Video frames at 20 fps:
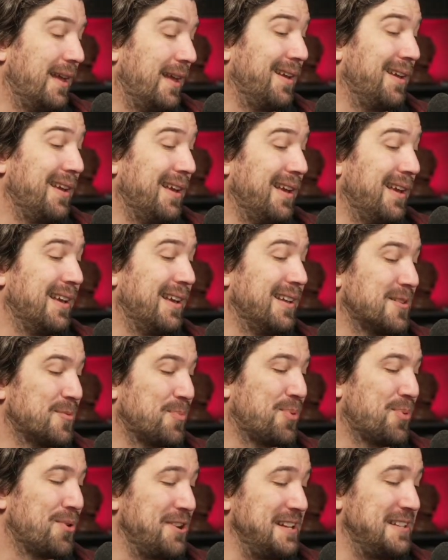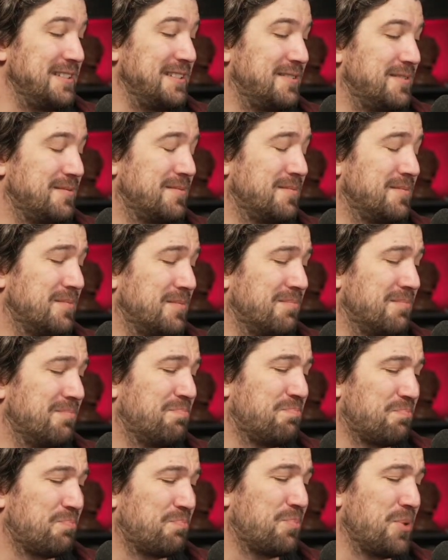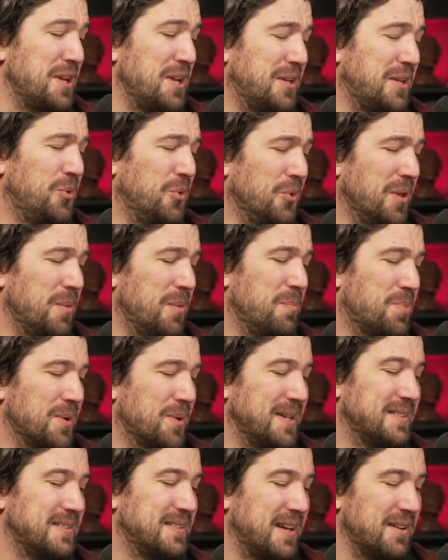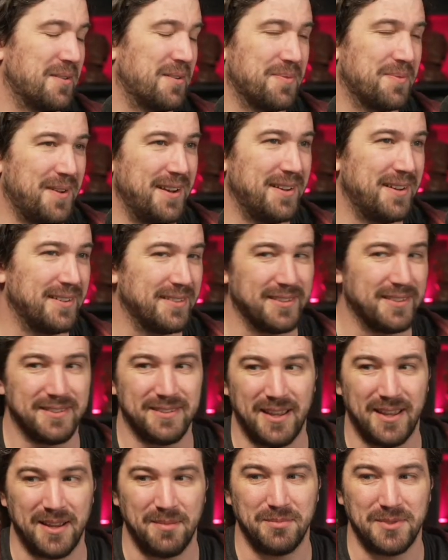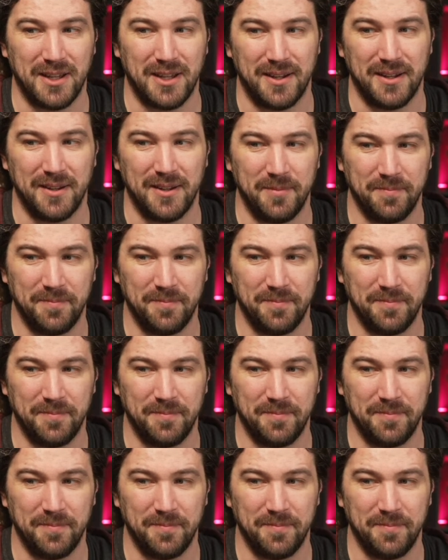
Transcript: It's pretty cool and pretty terrifying at the same time.